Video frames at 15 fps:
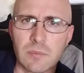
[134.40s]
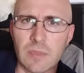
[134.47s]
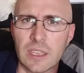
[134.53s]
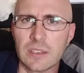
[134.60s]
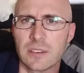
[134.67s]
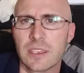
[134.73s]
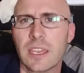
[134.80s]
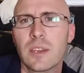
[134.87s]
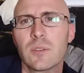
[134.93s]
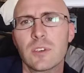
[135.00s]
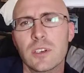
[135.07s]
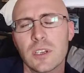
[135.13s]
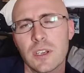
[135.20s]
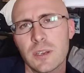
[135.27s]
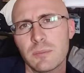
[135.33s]

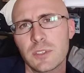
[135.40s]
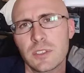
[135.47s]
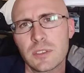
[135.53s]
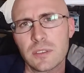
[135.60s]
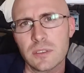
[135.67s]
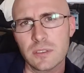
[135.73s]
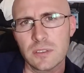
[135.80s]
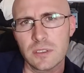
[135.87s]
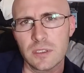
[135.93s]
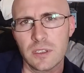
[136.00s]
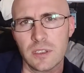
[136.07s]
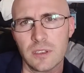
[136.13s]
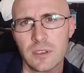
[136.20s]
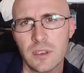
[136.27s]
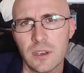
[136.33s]
encountered obstacles
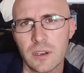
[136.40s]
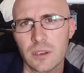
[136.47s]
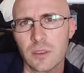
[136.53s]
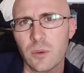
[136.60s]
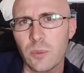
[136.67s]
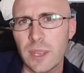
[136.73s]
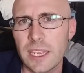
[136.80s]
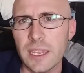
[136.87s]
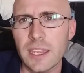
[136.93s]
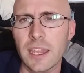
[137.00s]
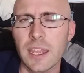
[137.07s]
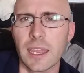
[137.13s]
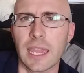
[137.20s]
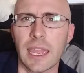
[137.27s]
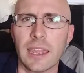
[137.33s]
along the way
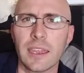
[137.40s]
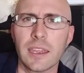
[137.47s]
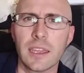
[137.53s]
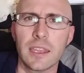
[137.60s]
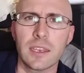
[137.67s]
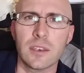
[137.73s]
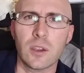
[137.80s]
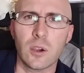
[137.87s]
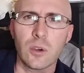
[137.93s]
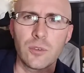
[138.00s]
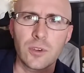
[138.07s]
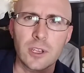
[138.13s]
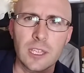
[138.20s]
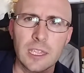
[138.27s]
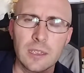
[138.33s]
and
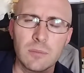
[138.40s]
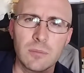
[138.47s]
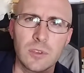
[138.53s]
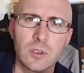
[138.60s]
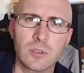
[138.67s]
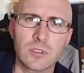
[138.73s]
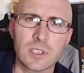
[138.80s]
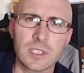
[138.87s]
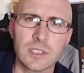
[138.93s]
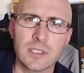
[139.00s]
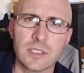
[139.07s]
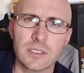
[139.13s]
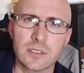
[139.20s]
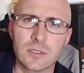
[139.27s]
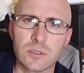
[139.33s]
overcame those
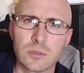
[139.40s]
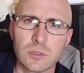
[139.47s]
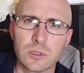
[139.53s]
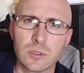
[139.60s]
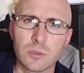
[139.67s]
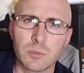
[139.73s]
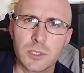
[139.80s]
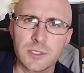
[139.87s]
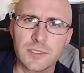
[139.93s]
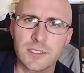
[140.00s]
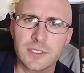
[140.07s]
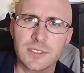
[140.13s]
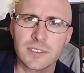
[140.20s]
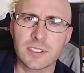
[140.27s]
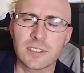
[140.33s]
ideas through
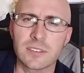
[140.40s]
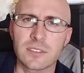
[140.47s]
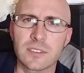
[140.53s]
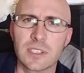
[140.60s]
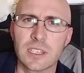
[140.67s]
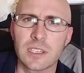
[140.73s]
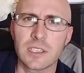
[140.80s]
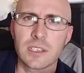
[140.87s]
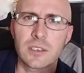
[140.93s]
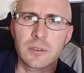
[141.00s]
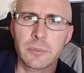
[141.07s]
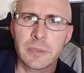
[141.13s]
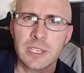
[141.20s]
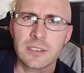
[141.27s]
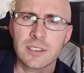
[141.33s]
persistence and
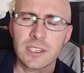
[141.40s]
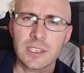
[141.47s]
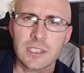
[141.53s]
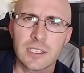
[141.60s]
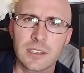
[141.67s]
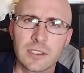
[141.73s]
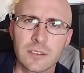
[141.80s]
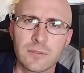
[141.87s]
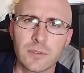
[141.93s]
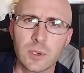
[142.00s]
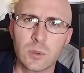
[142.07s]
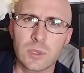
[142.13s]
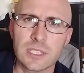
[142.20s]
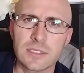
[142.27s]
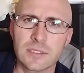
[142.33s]
maintaining their
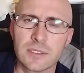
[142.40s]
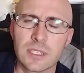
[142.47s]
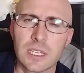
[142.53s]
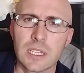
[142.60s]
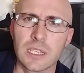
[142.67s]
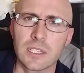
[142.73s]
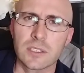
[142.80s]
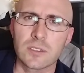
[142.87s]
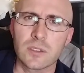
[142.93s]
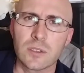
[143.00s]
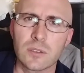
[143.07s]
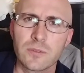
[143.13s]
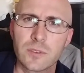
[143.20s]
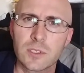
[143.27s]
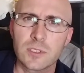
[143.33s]
focus. So
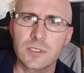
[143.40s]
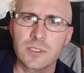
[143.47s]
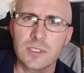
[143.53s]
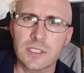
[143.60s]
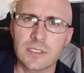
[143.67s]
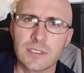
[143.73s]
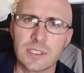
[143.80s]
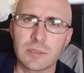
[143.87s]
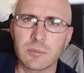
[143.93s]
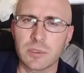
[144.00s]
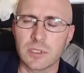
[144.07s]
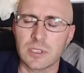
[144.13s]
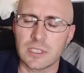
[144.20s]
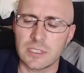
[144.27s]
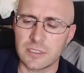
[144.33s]
the first
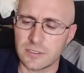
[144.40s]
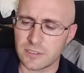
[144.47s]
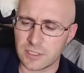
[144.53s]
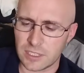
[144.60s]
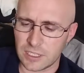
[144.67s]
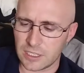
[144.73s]
example is